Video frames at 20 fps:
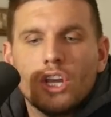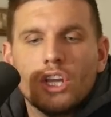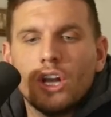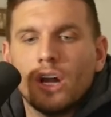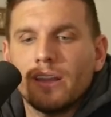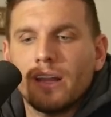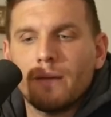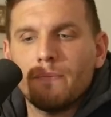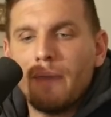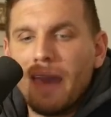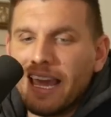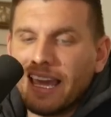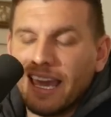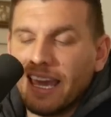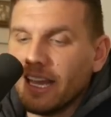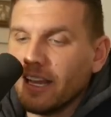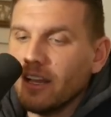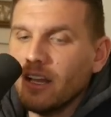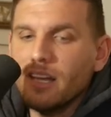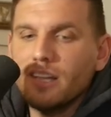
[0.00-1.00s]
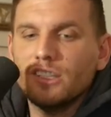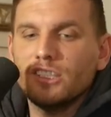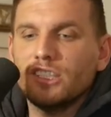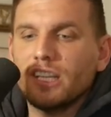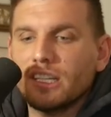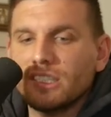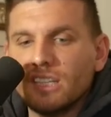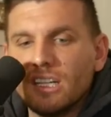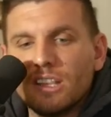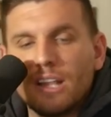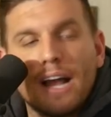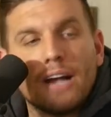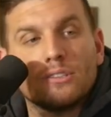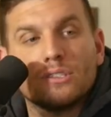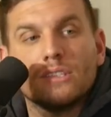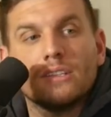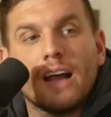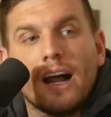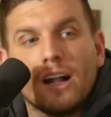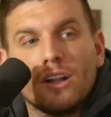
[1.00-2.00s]
you know, they're making
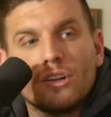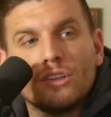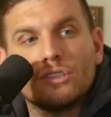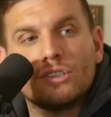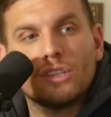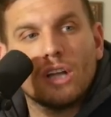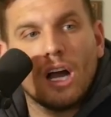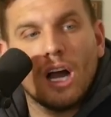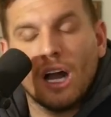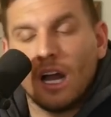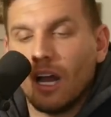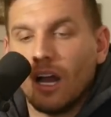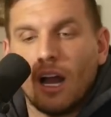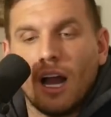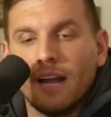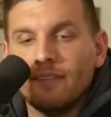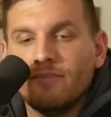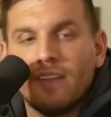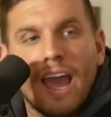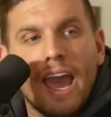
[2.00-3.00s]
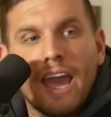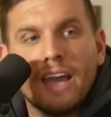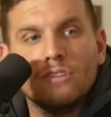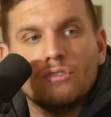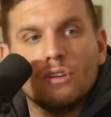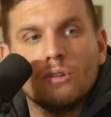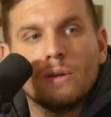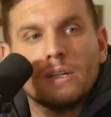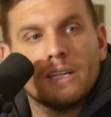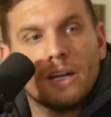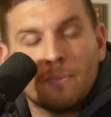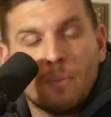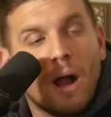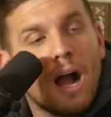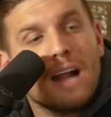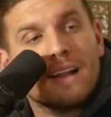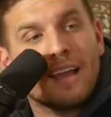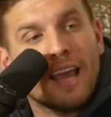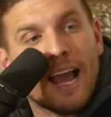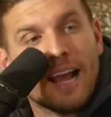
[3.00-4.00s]
$60,000 a day doing their
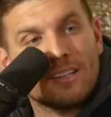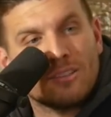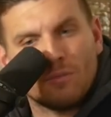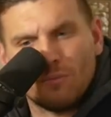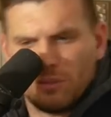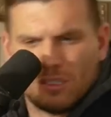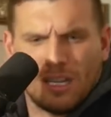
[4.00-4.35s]
podcast, yeah.